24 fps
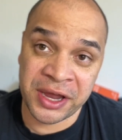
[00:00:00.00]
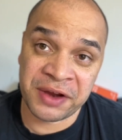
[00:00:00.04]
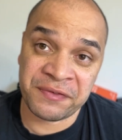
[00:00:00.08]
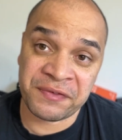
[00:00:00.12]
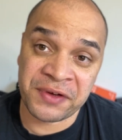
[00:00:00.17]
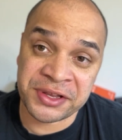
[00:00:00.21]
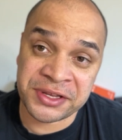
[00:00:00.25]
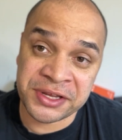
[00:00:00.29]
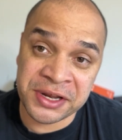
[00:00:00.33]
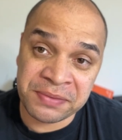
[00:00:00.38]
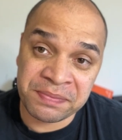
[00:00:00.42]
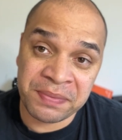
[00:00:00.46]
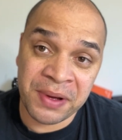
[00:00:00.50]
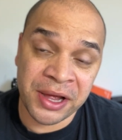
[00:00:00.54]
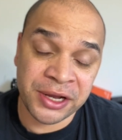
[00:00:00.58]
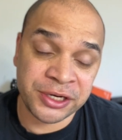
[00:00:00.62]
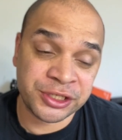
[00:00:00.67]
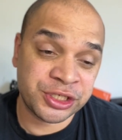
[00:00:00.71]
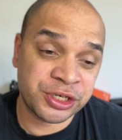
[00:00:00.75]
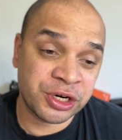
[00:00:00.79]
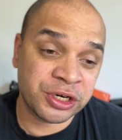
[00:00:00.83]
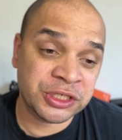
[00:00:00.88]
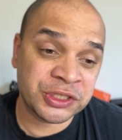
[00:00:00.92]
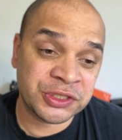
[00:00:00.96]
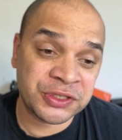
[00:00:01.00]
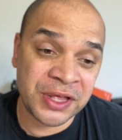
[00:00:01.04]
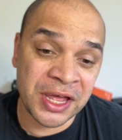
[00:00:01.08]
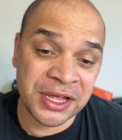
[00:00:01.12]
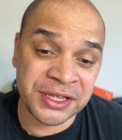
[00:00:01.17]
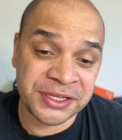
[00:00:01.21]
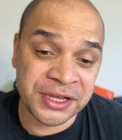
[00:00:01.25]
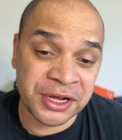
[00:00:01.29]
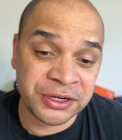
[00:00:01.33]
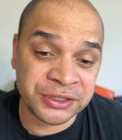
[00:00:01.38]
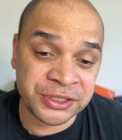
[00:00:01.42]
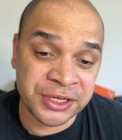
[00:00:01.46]
If I didn't buy insurance for
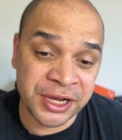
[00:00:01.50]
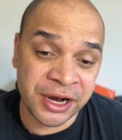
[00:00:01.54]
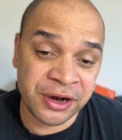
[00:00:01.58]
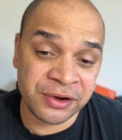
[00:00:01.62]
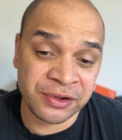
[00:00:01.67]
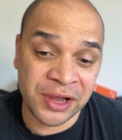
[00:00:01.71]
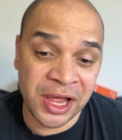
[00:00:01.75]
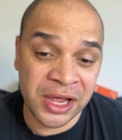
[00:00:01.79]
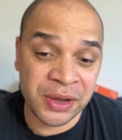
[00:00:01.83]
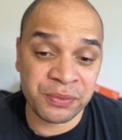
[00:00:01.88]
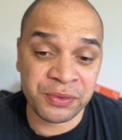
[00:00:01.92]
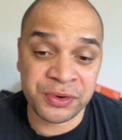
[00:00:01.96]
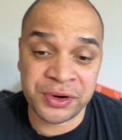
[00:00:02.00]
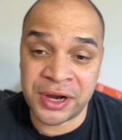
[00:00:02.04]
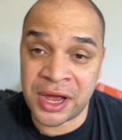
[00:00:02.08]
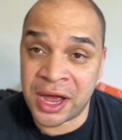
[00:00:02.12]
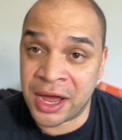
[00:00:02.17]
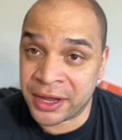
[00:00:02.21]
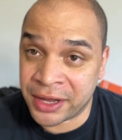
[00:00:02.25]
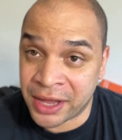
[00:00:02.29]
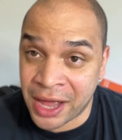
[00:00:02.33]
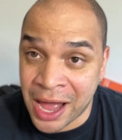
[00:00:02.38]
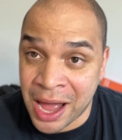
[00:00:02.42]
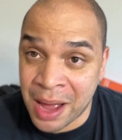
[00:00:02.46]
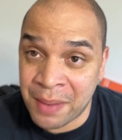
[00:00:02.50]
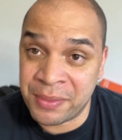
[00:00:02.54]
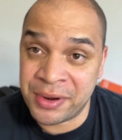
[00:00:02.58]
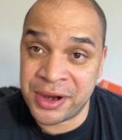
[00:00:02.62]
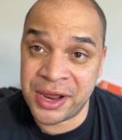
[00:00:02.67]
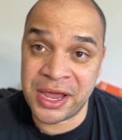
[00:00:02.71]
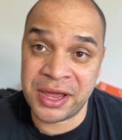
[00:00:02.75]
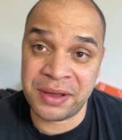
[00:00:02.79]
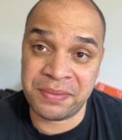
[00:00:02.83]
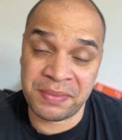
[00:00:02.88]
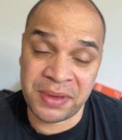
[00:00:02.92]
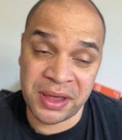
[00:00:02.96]
that, Delta Airline would not
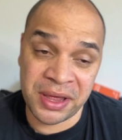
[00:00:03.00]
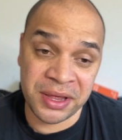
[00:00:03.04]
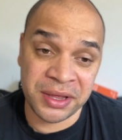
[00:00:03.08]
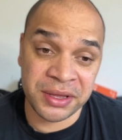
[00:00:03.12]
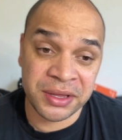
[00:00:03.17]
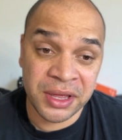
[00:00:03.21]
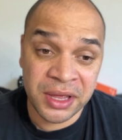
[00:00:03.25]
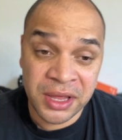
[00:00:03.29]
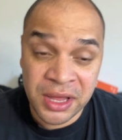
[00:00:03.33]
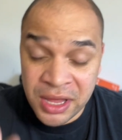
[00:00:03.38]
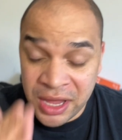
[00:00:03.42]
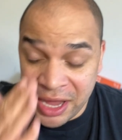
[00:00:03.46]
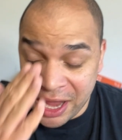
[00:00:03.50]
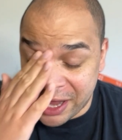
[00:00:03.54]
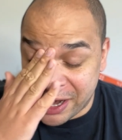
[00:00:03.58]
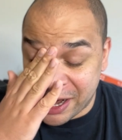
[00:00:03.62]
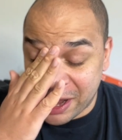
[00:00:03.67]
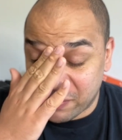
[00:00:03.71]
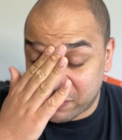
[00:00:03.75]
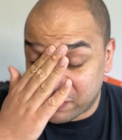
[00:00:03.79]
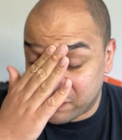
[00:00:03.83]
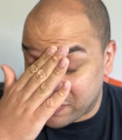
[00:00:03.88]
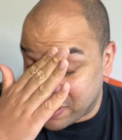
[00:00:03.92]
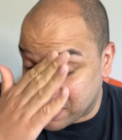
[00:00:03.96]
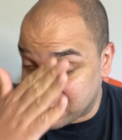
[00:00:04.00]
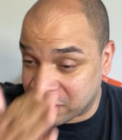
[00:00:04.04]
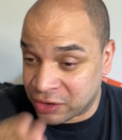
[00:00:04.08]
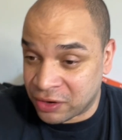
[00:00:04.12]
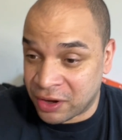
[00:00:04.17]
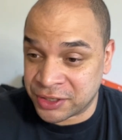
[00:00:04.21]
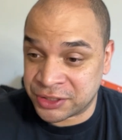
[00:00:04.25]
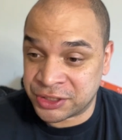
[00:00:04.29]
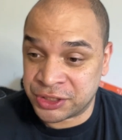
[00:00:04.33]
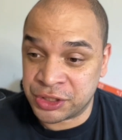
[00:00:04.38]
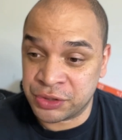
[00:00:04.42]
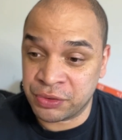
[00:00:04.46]
accommodate me, and I would have had
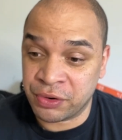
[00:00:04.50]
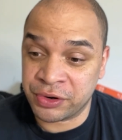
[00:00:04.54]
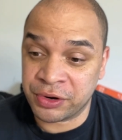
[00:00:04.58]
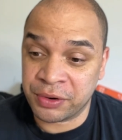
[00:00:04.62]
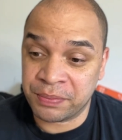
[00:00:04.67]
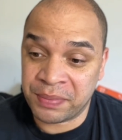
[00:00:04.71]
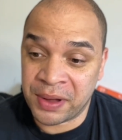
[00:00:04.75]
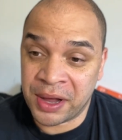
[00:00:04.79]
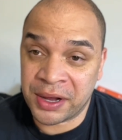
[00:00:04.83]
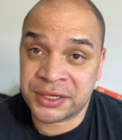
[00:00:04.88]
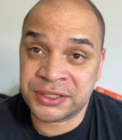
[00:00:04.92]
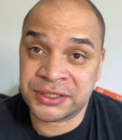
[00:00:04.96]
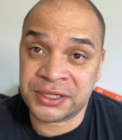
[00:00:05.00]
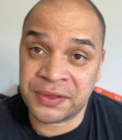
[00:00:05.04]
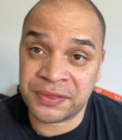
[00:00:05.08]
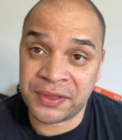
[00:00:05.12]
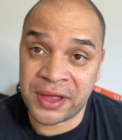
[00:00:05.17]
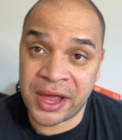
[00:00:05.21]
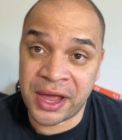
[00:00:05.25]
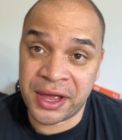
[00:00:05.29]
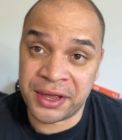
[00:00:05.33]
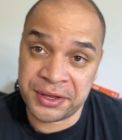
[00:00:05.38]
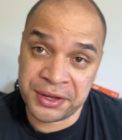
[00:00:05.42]
lost $200 on that.